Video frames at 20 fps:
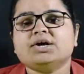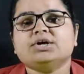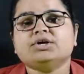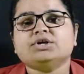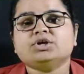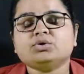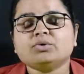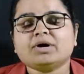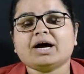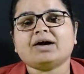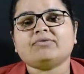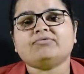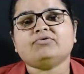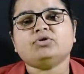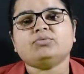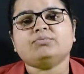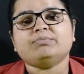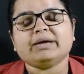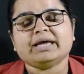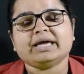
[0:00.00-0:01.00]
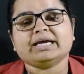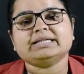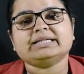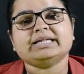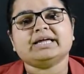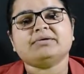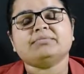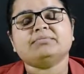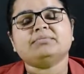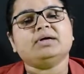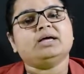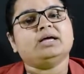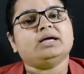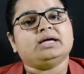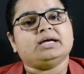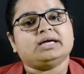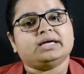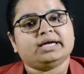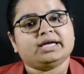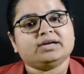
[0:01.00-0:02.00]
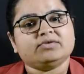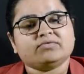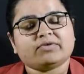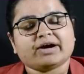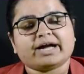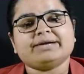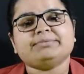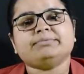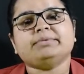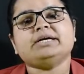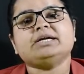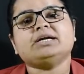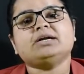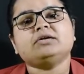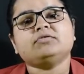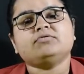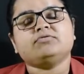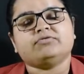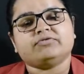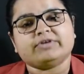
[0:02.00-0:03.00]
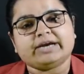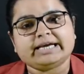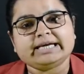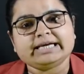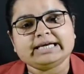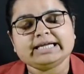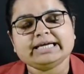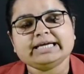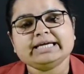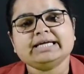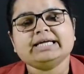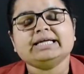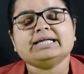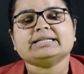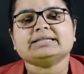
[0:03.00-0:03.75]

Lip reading: you have to make them environmental friendly.